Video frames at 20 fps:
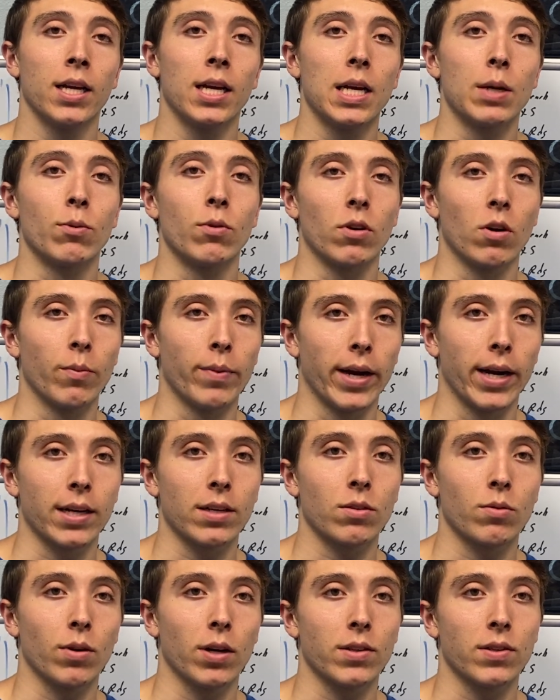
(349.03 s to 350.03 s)
and we'll go back
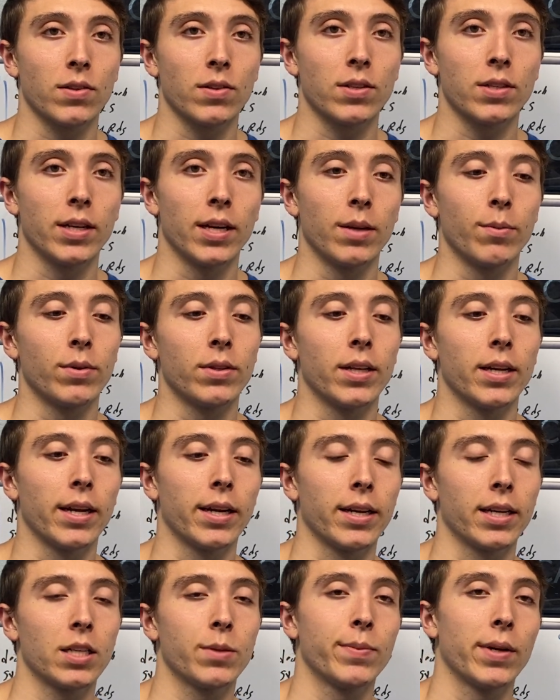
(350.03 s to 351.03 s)
squats instead, but then I
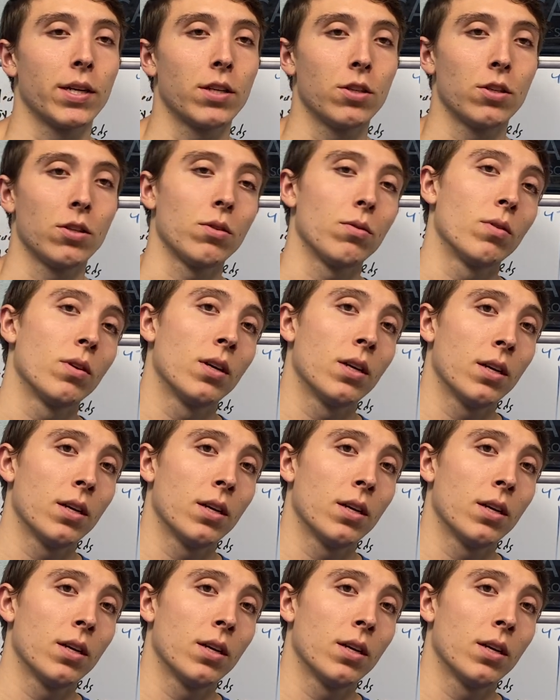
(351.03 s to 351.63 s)
expect you